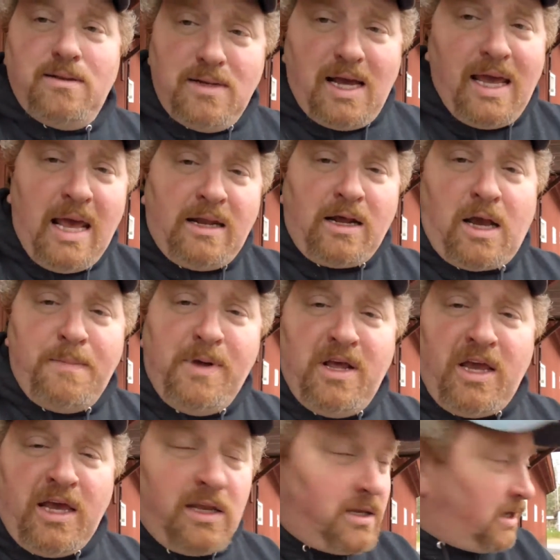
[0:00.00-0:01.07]
I had to come in
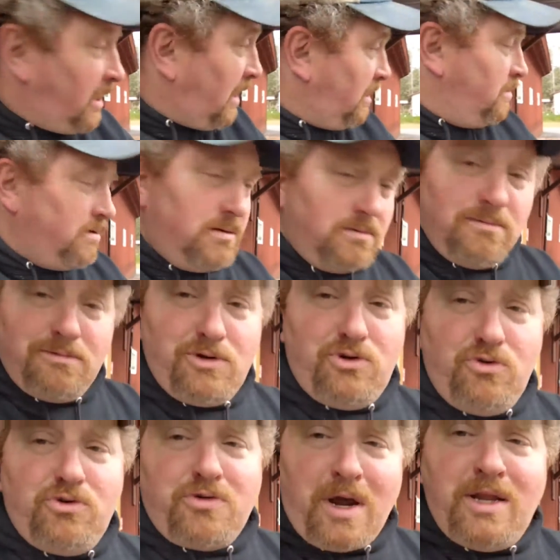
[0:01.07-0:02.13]
and get
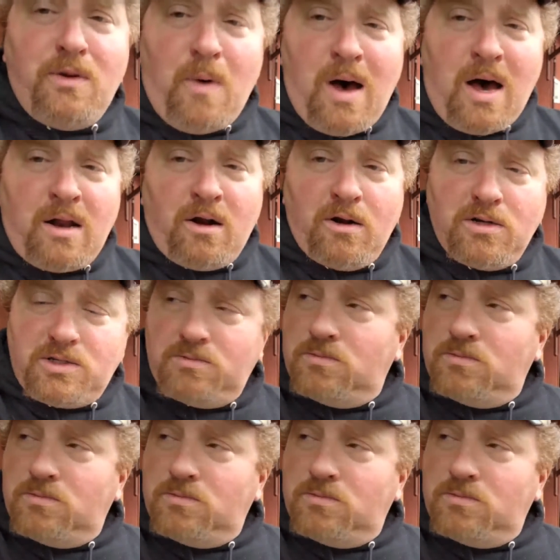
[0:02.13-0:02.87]
drain the water,